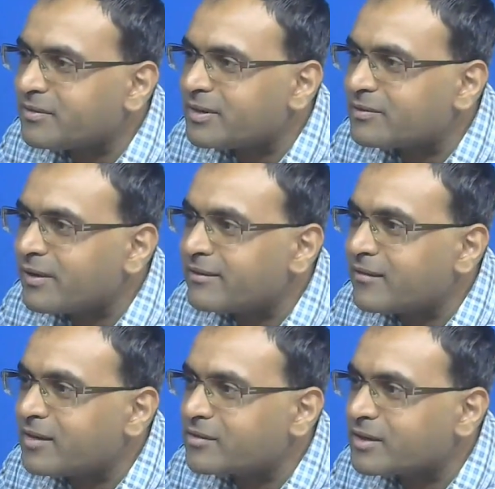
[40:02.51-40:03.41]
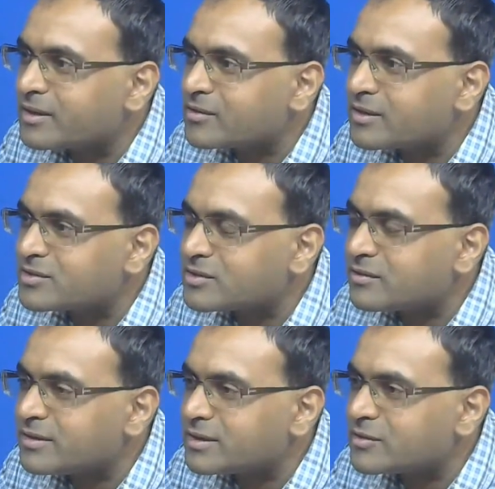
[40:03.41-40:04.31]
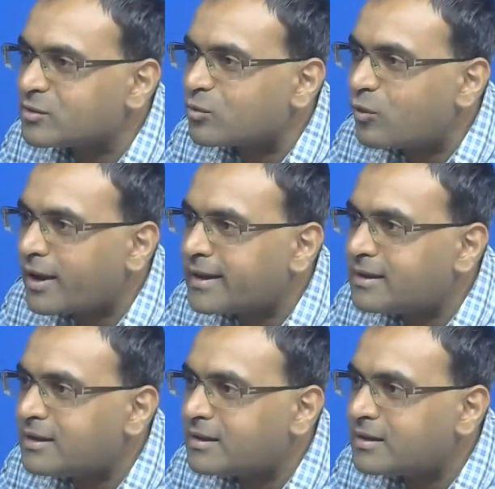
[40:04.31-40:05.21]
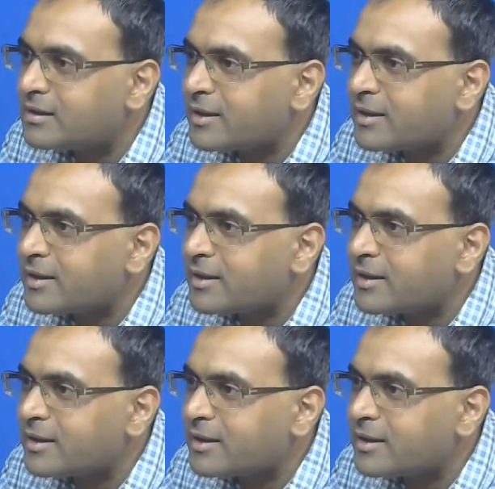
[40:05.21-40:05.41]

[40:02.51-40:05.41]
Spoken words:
wavelet filters or digital filters, or while?